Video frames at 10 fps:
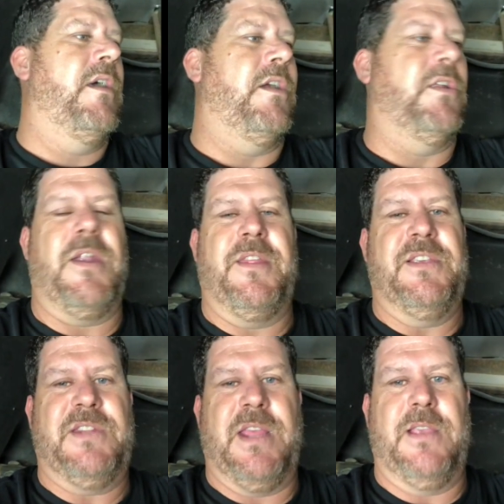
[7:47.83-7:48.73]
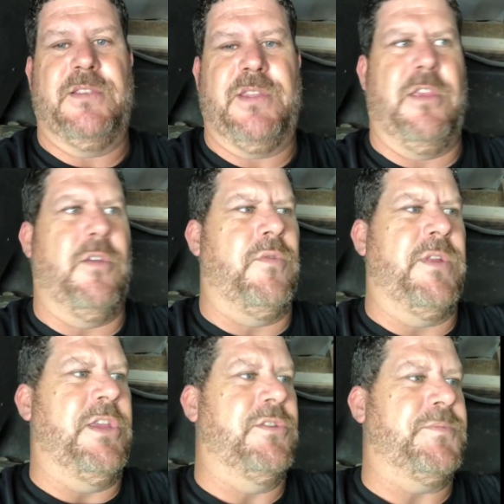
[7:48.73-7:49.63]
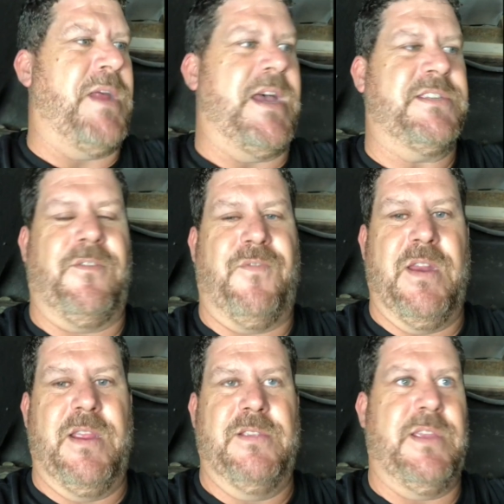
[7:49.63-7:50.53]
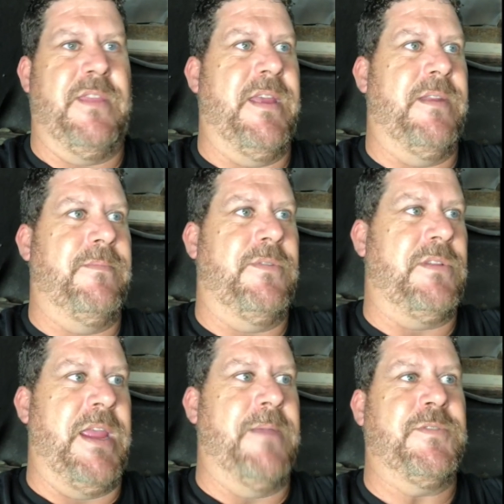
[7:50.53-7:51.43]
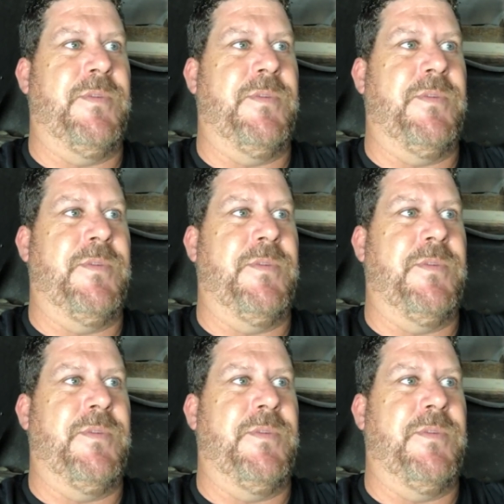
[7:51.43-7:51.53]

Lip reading: A lot of these tanks, they only use plastic fittings and then clamps,